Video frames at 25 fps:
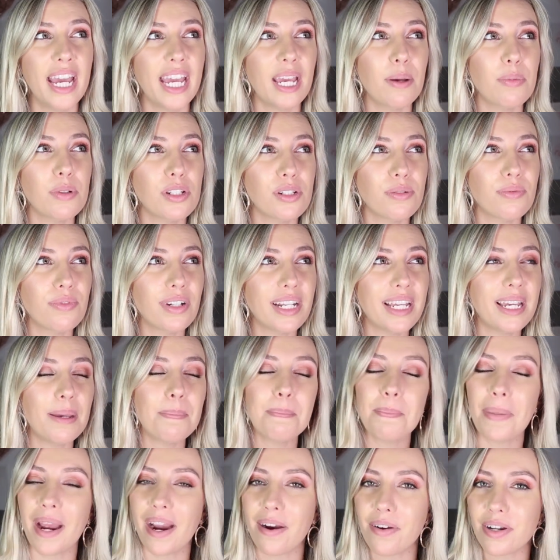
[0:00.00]
It was a really
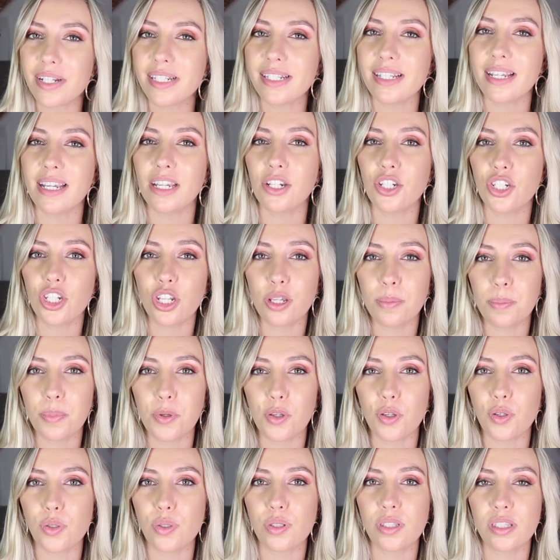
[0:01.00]
embarrassing,
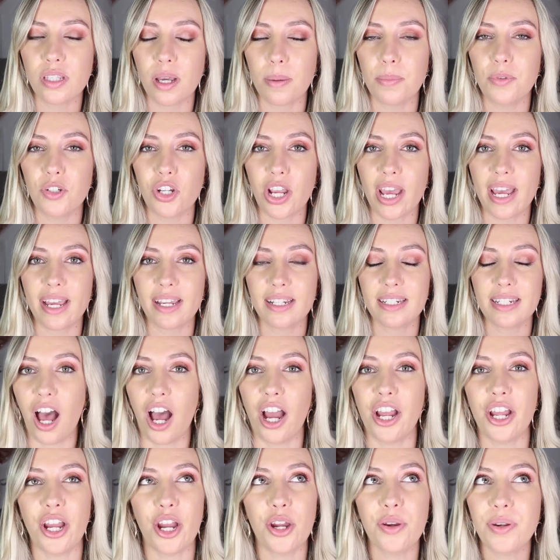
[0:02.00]
taboo subject.
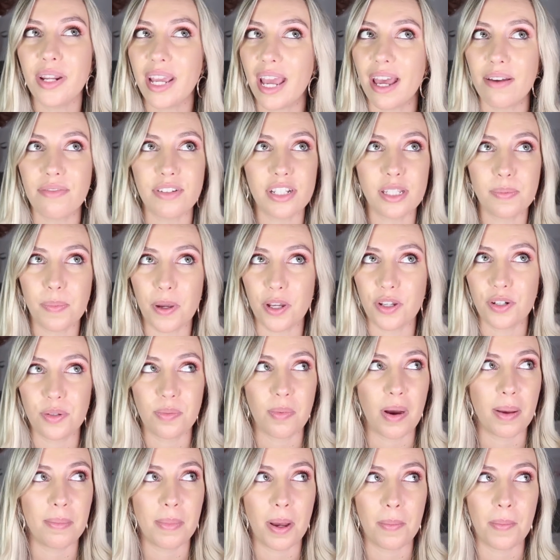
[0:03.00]
I only ever spoke
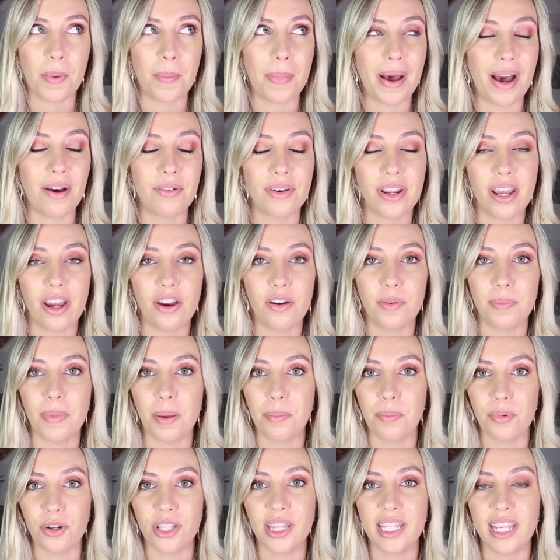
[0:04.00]
to my mum about it, I
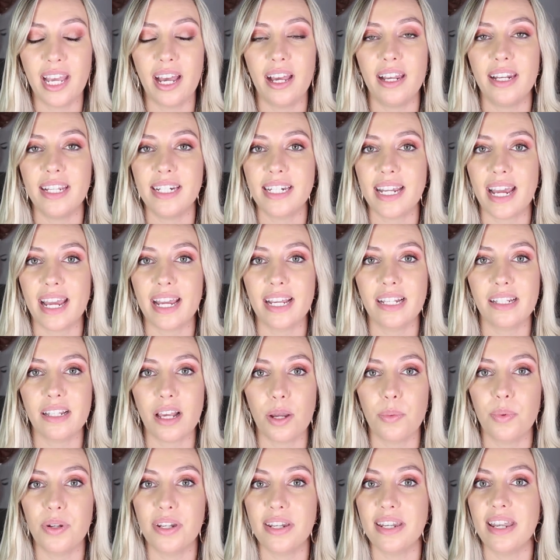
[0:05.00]
remember in the early days.
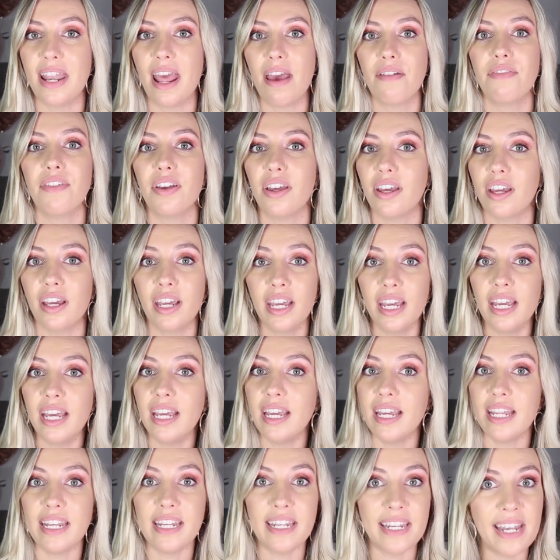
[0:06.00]
I would never
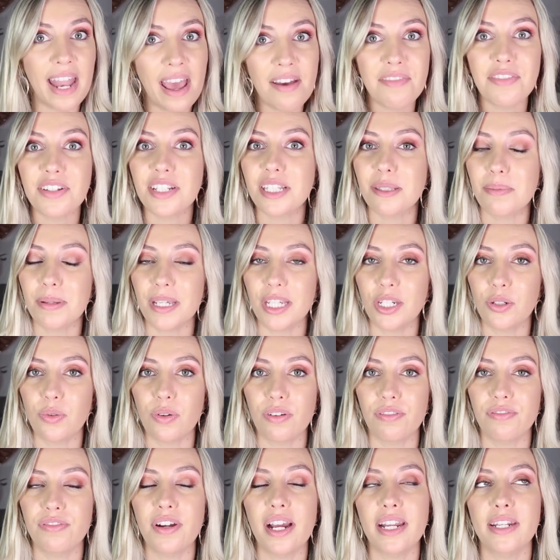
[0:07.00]
speak
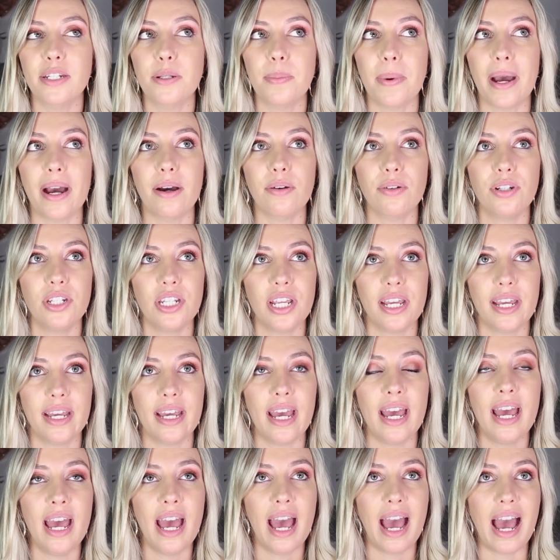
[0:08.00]
to a friend about
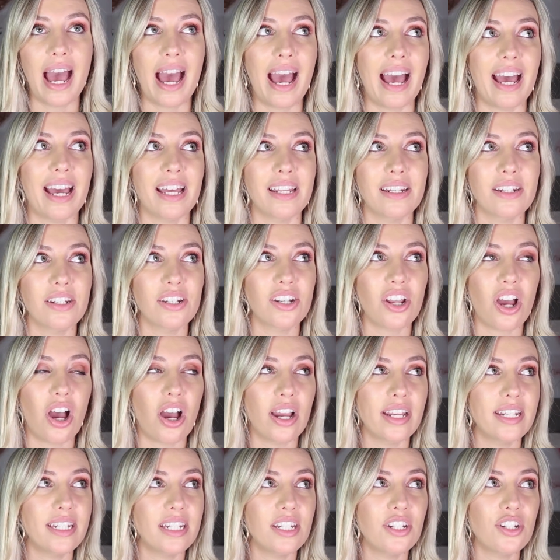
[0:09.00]
it, and
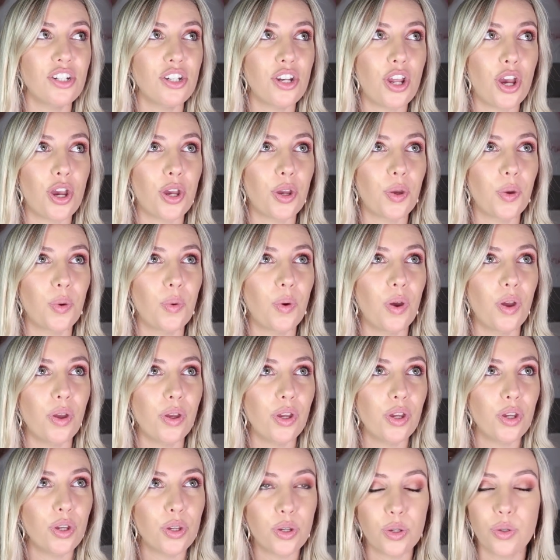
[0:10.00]
I didn't know
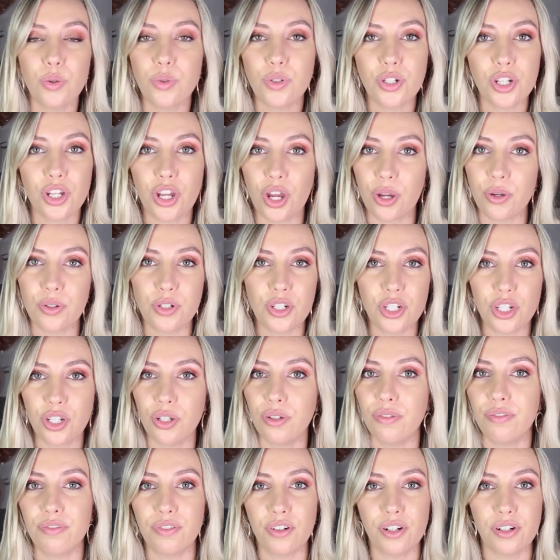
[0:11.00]
who to go
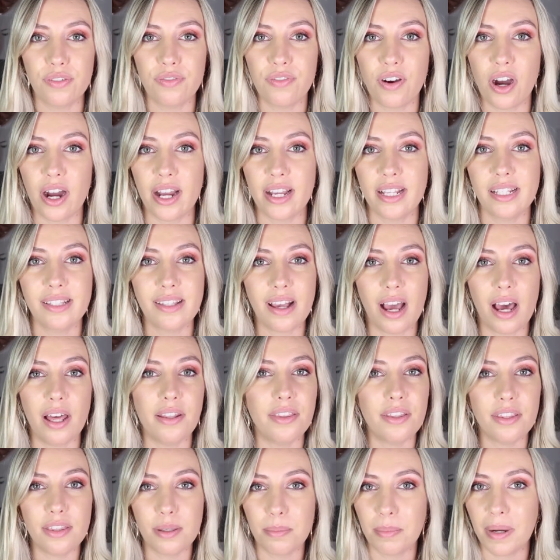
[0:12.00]
to for advice
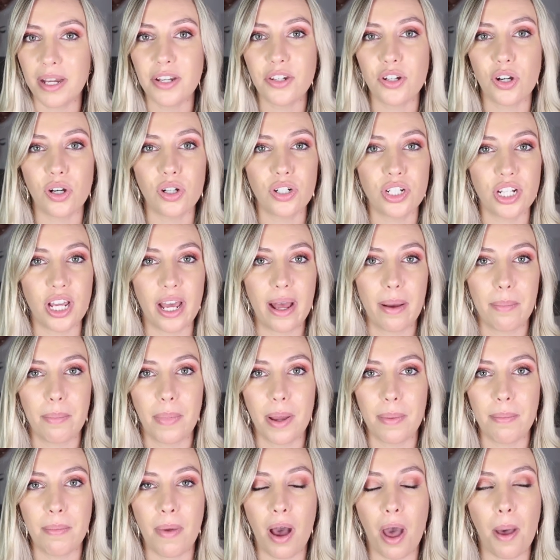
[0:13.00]
other than my doctor and
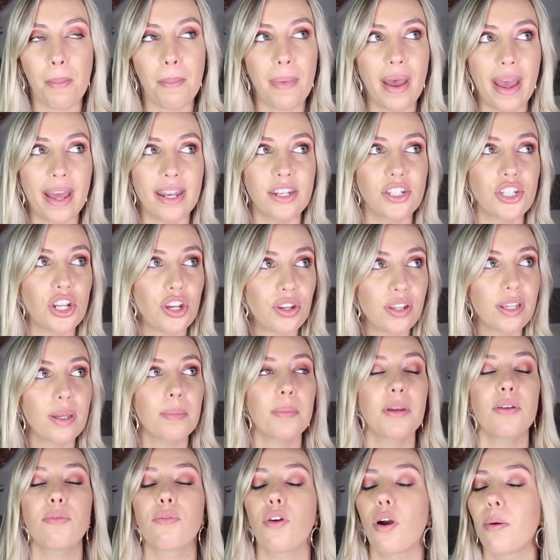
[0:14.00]
my mum. And don't
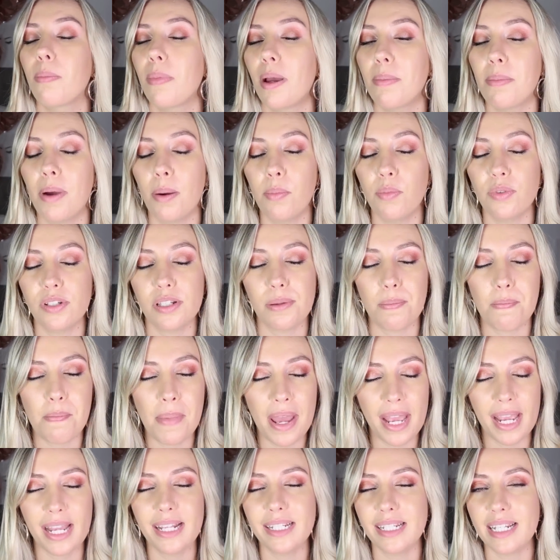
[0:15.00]
get me wrong, my mum was
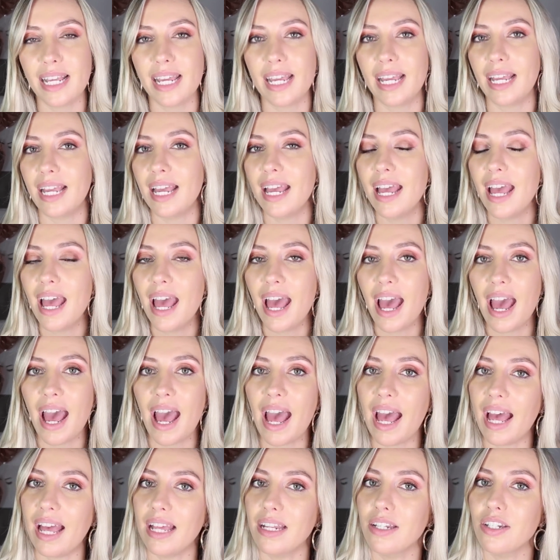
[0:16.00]
amazing
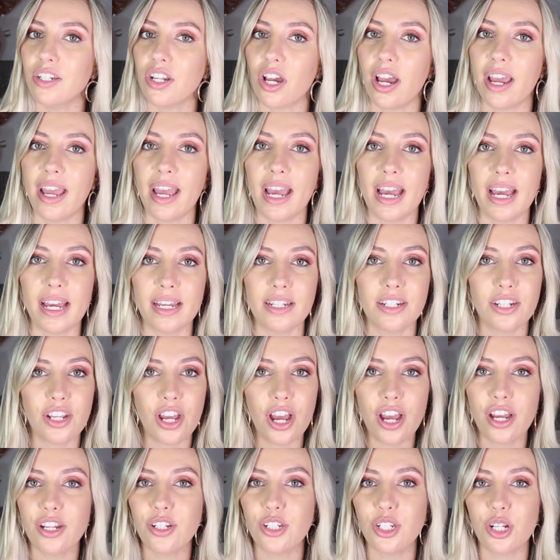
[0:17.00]
and I had
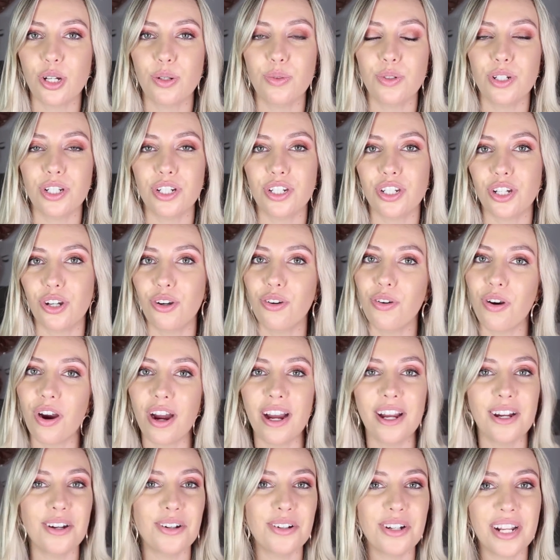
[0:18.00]
her shoulder to
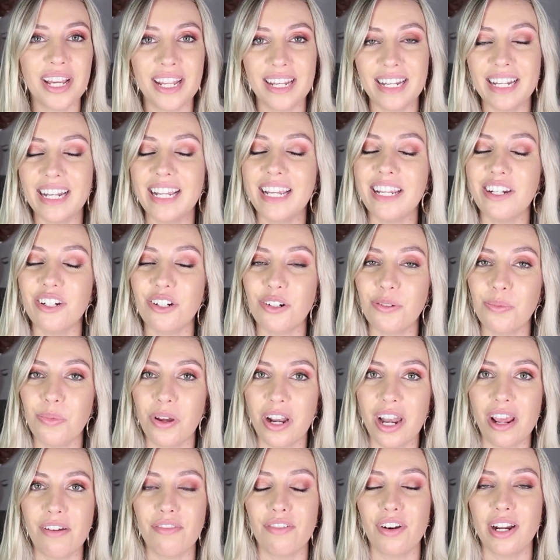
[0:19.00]
cry on and lean on
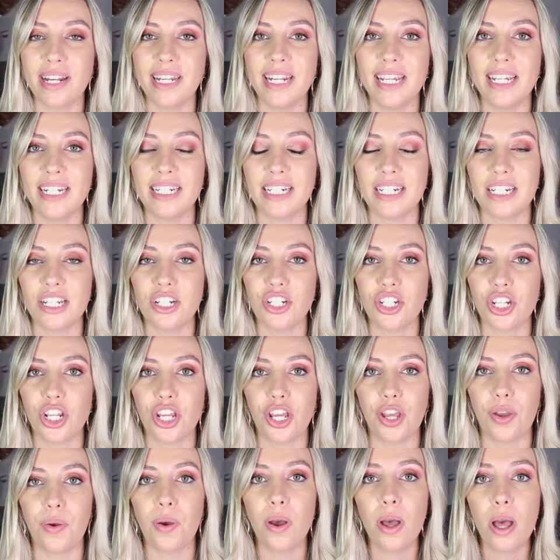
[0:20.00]
whenever I needed it
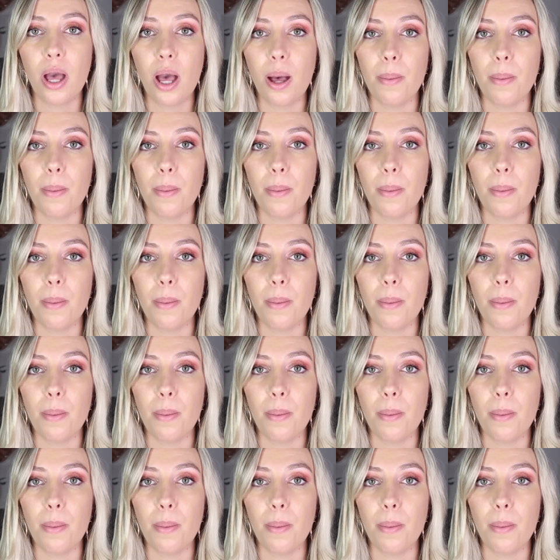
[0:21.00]
to.